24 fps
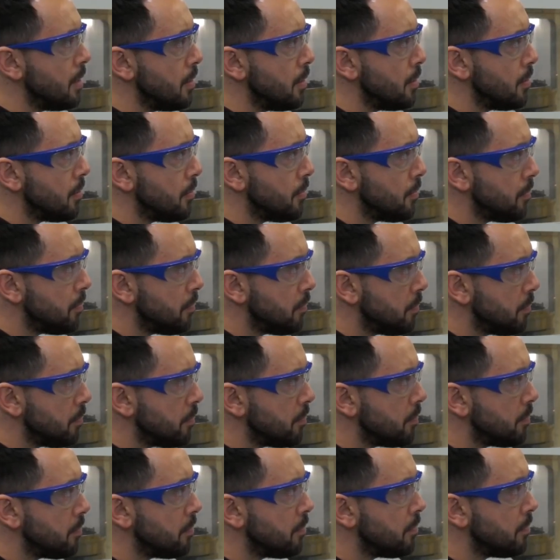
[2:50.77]

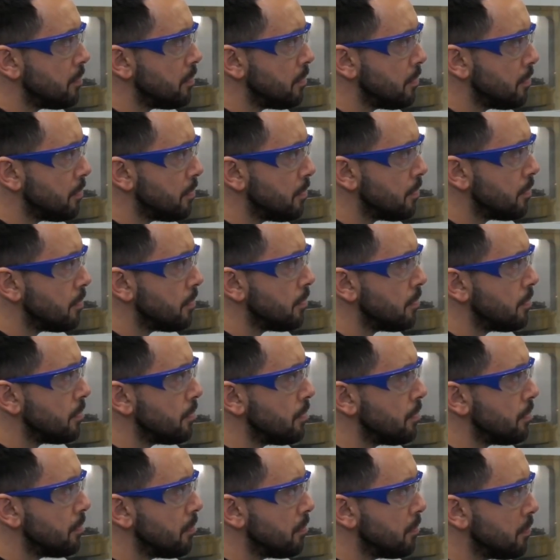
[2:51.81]

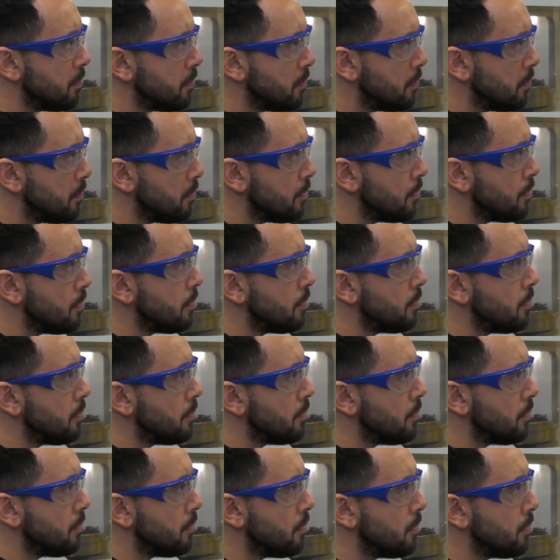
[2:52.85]

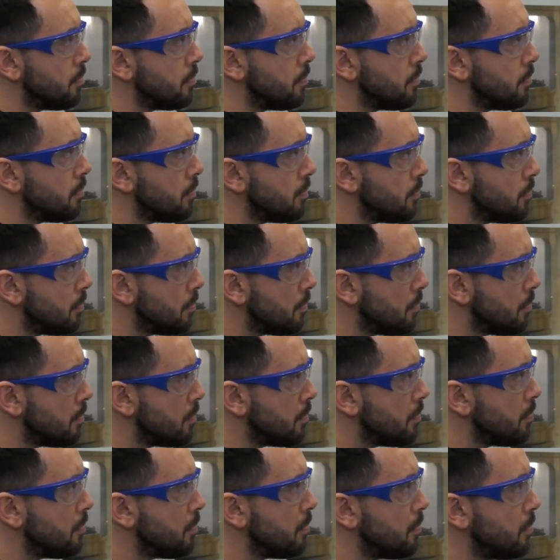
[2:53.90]

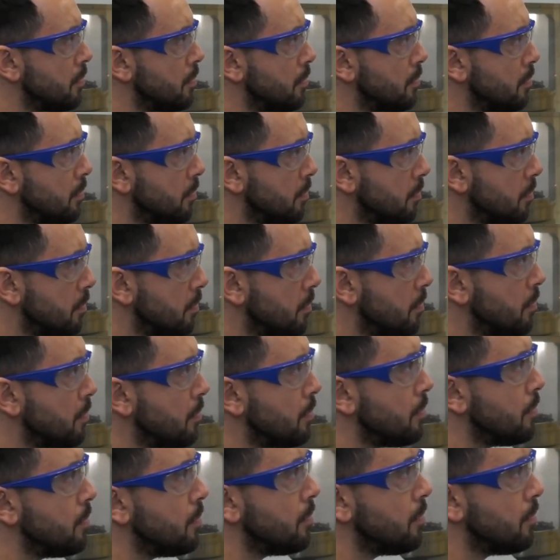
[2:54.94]

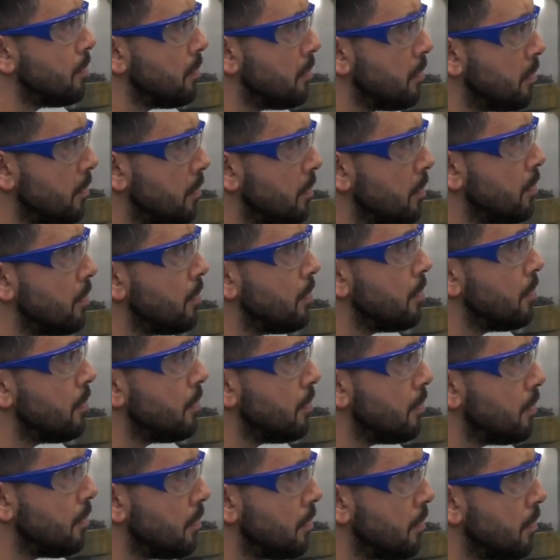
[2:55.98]

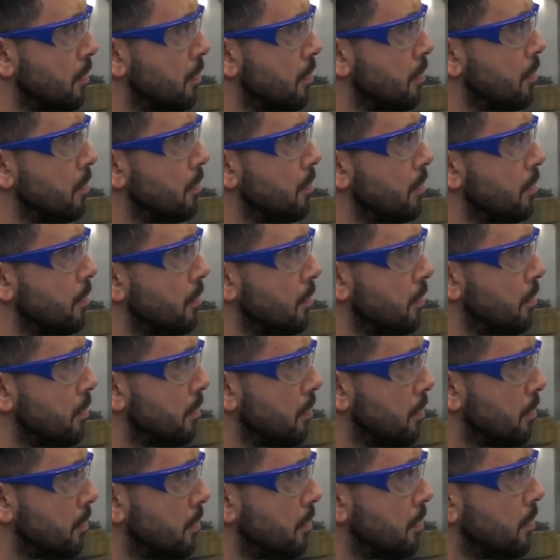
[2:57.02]

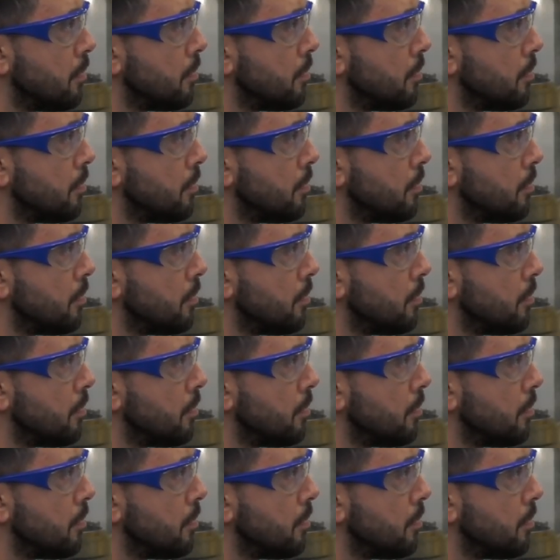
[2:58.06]
(silent)